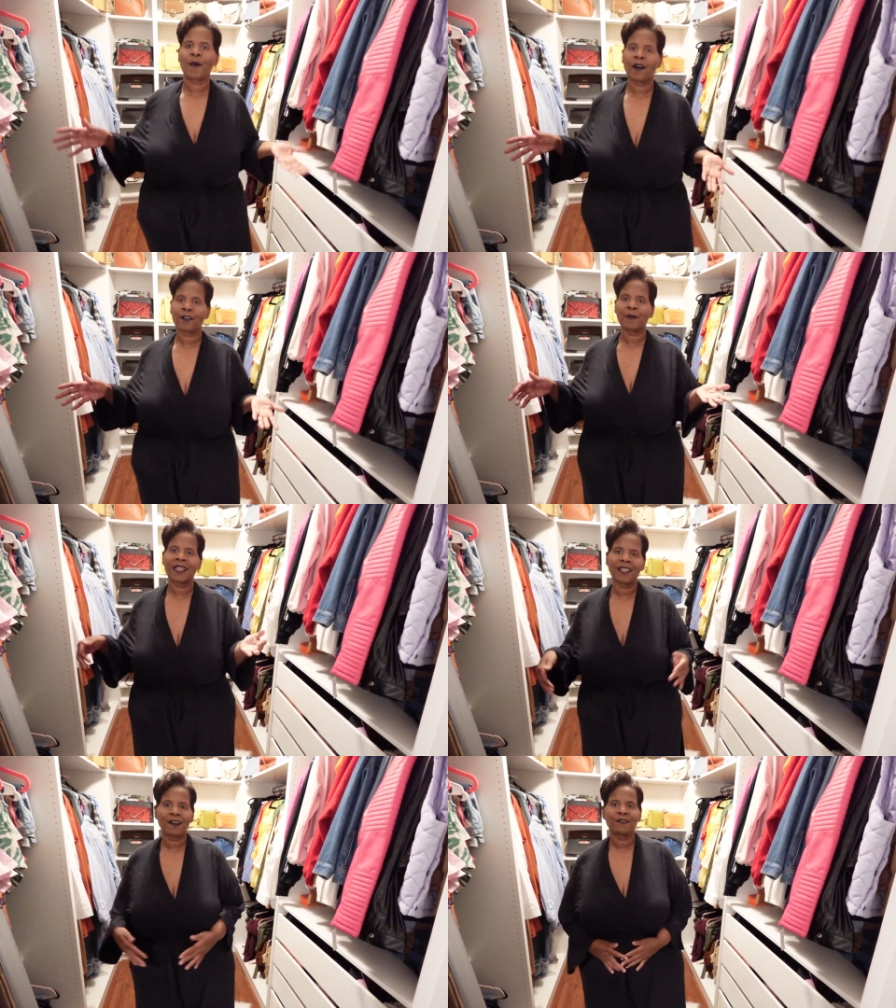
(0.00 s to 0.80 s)
Welcome,
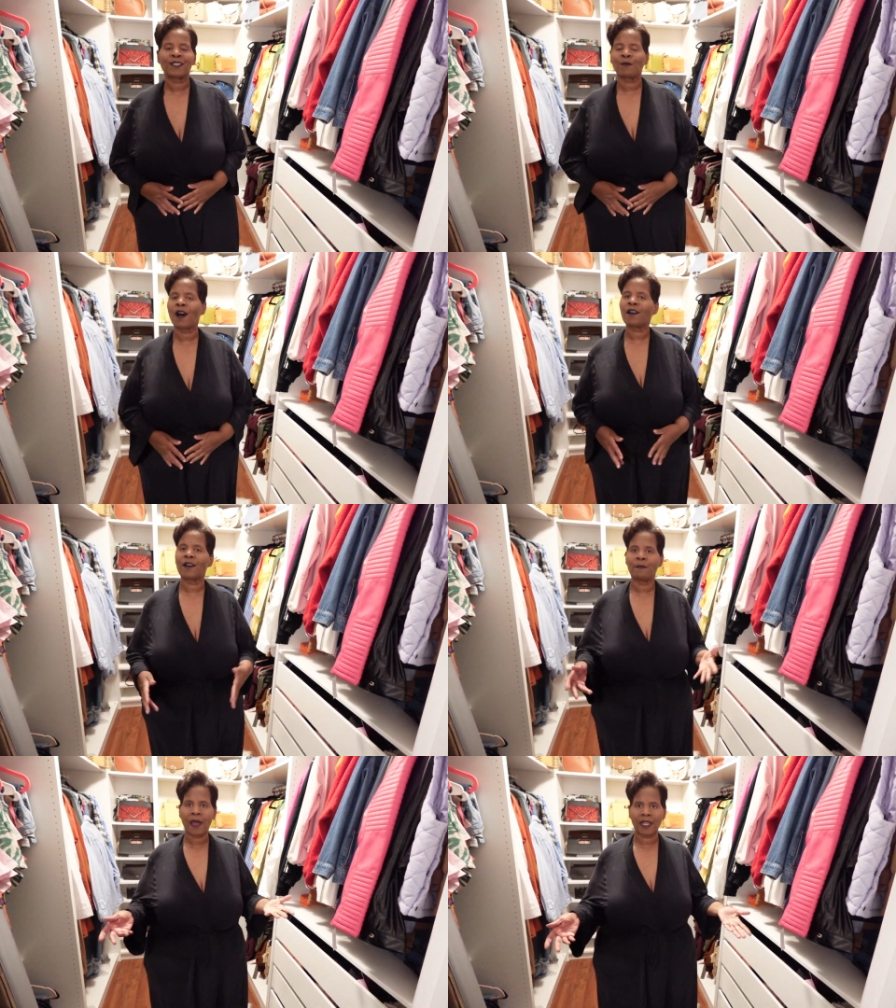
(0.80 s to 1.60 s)
my loves.
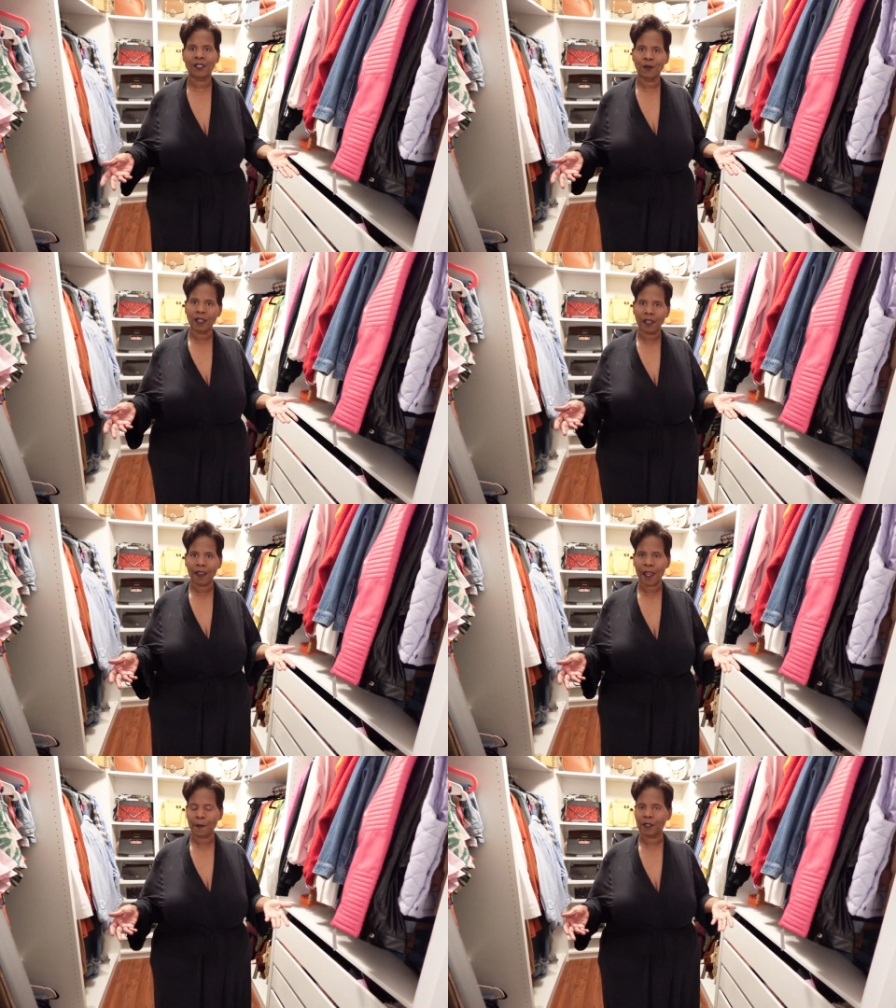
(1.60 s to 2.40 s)
Welcome back to
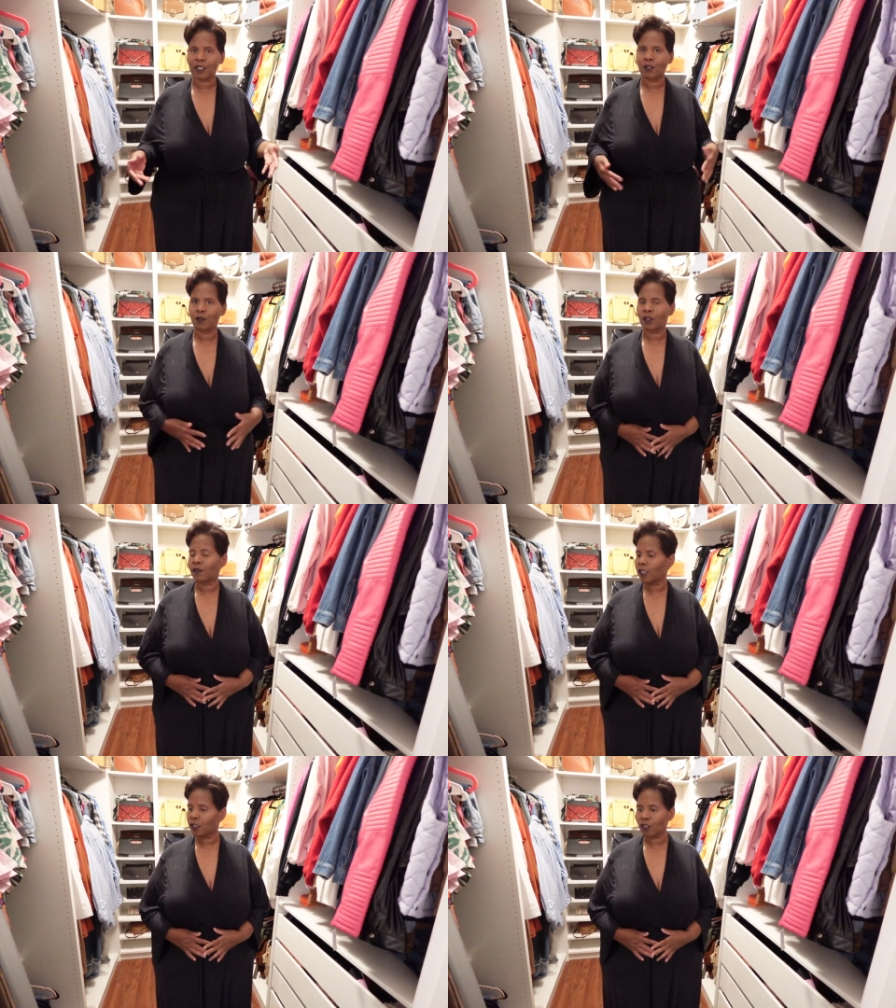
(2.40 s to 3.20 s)
another episode
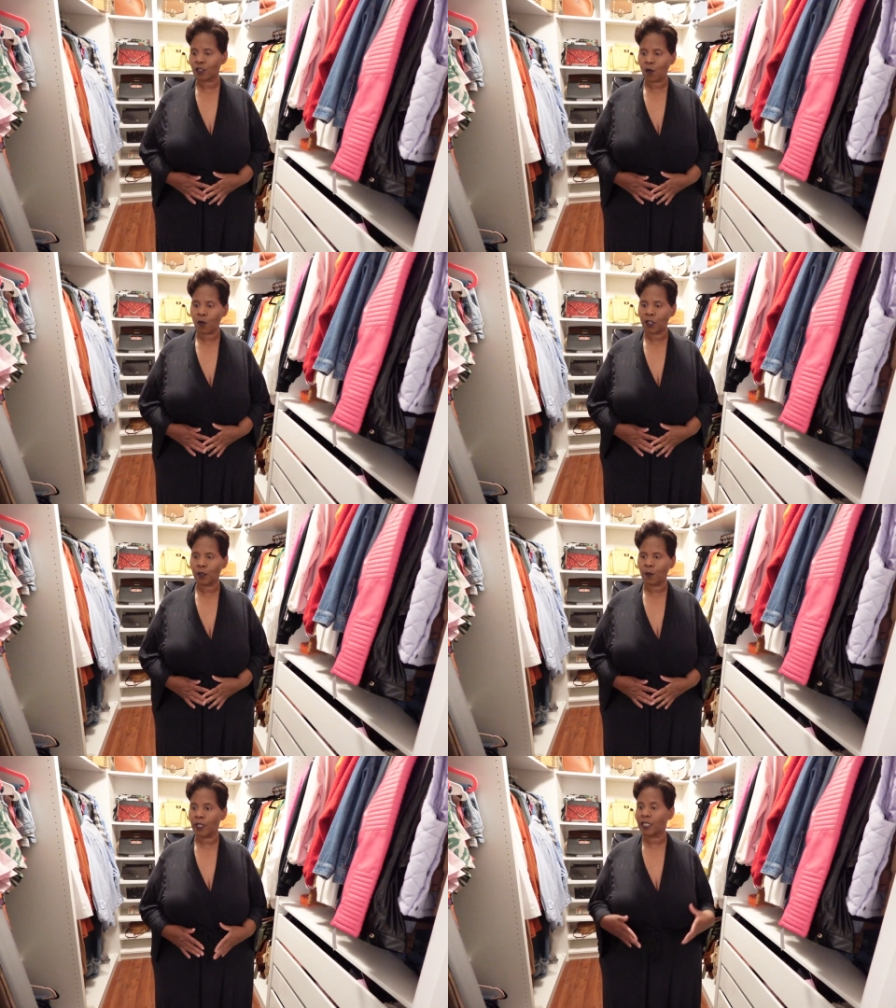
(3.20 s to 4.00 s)
of Kisha's Corner,
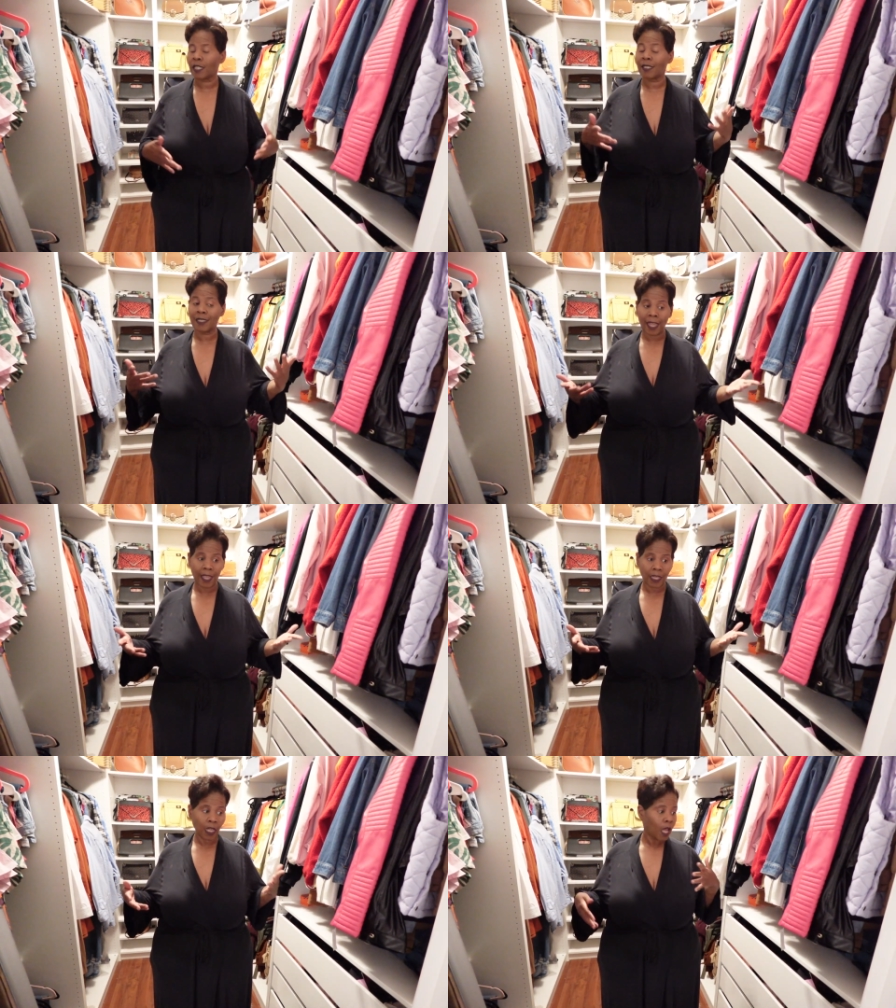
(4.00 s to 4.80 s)
where
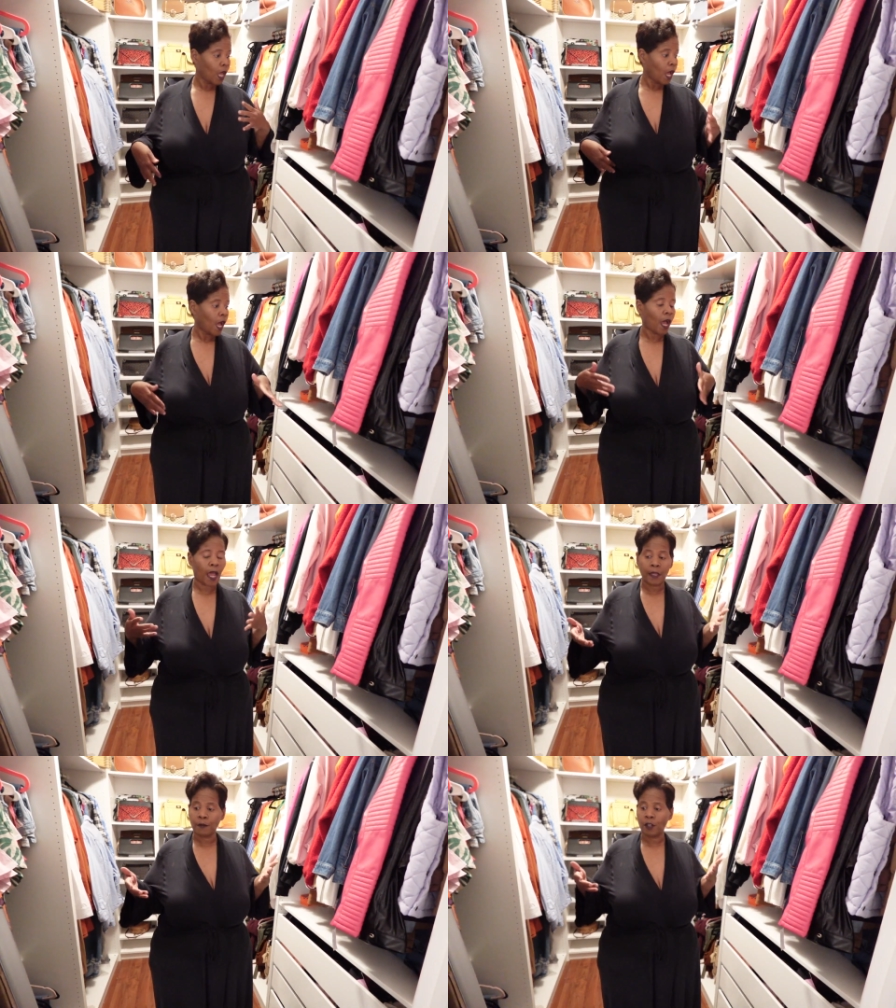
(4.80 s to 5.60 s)
today
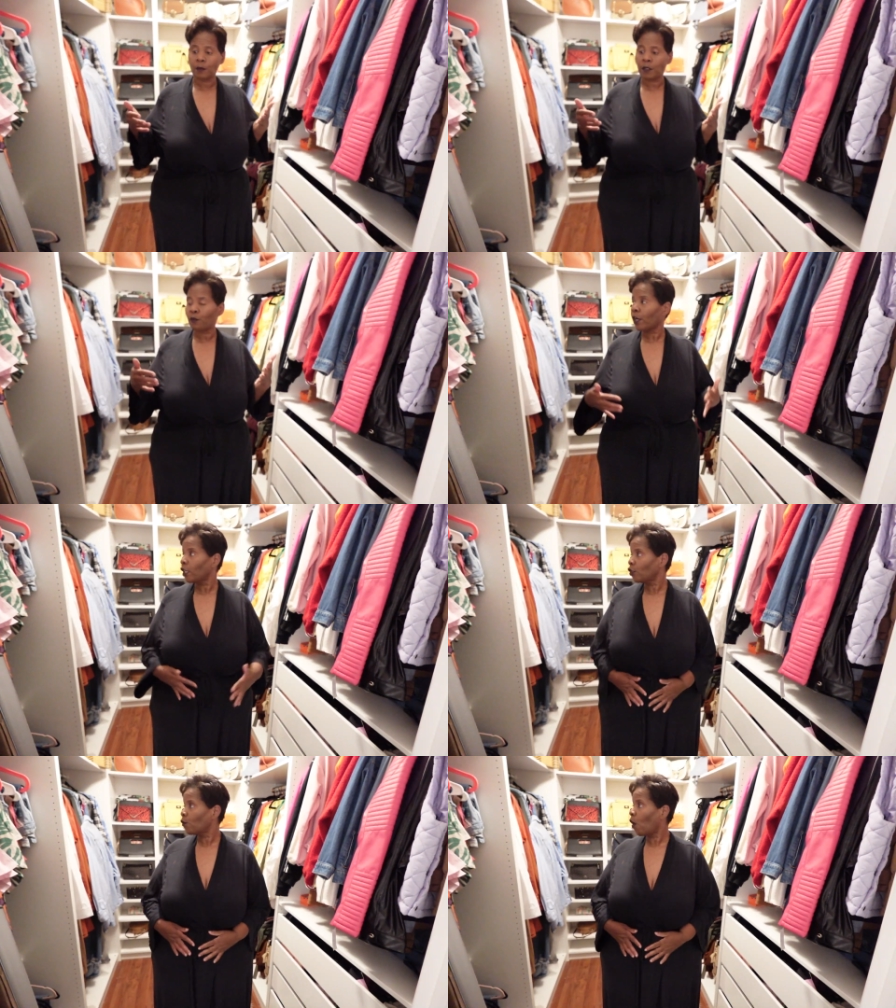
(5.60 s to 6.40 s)
I'm going to be
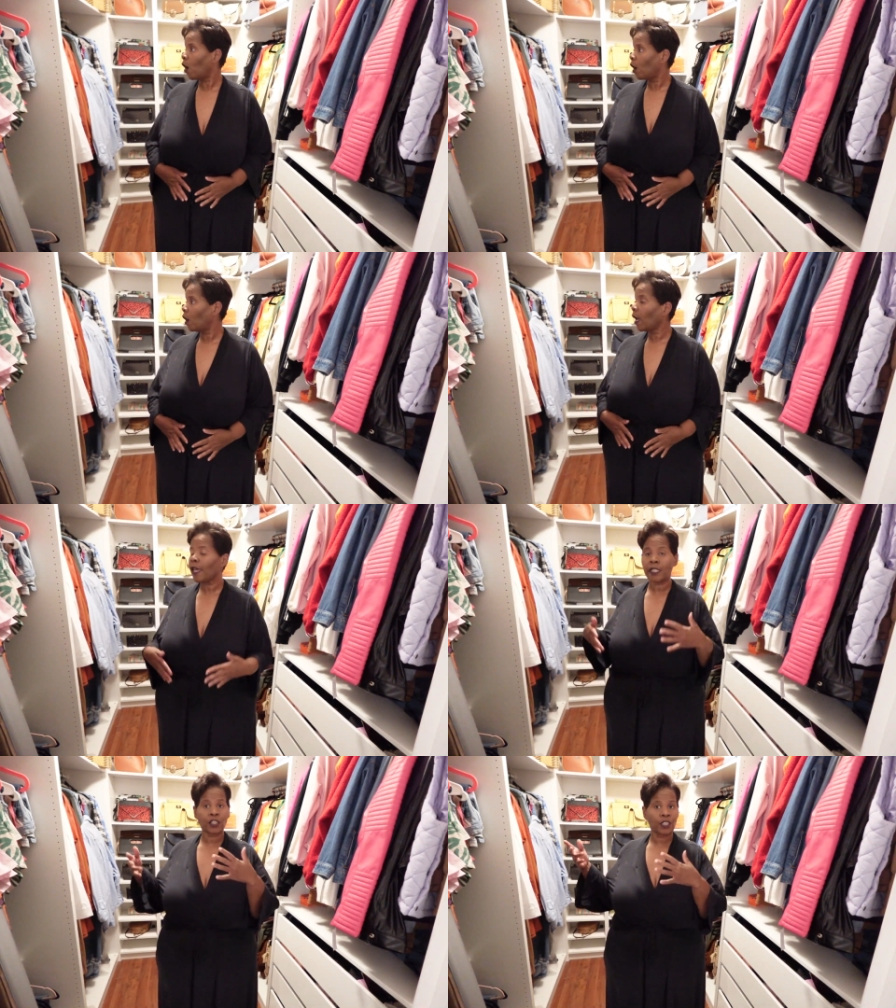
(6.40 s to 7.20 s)
bringing you all
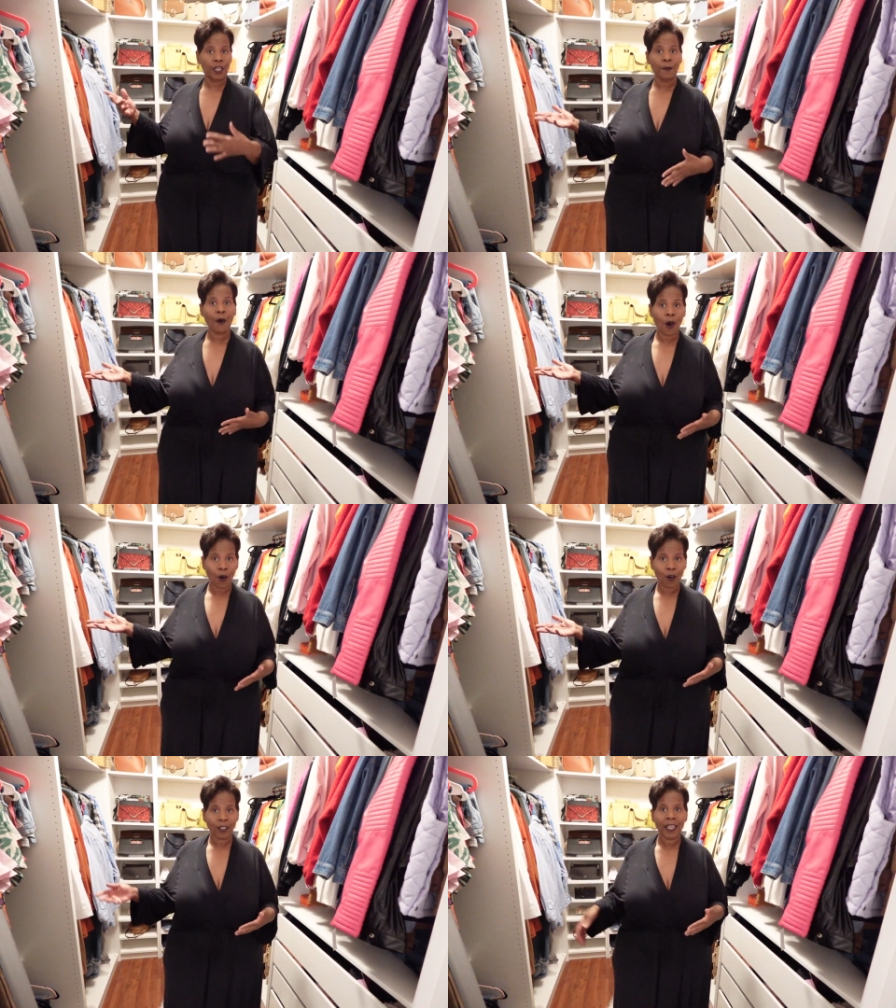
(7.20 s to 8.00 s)
H&M
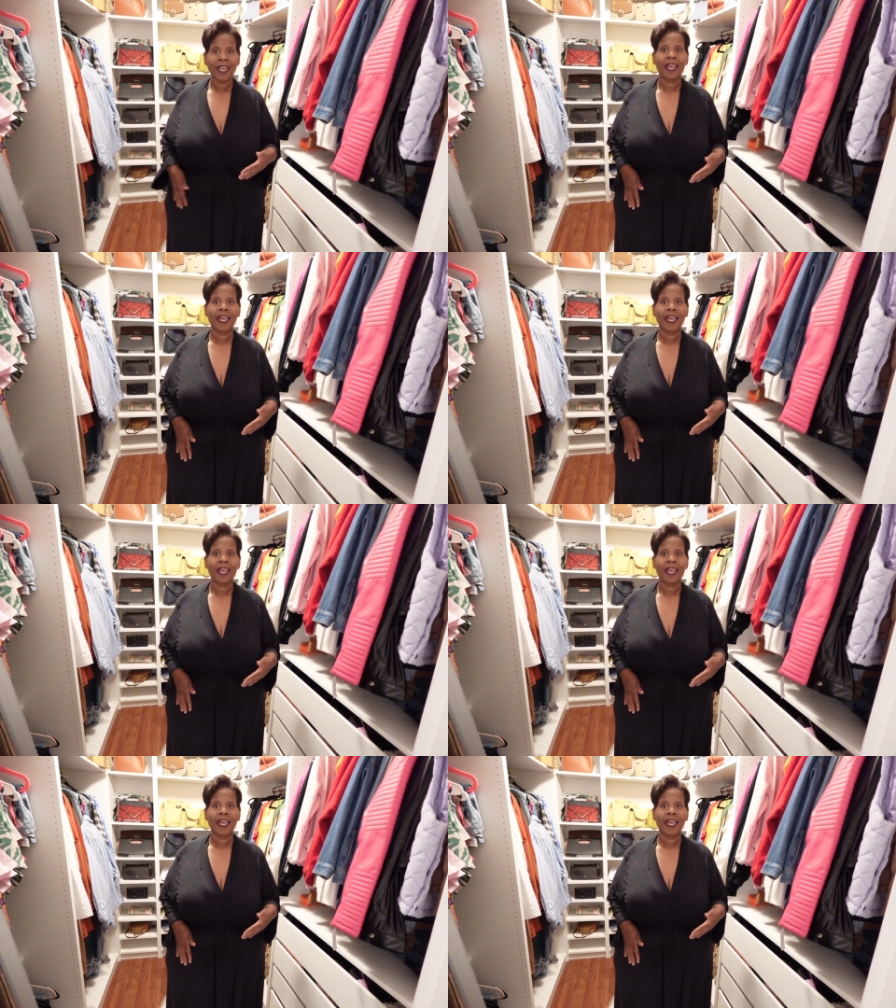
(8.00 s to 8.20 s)
haul.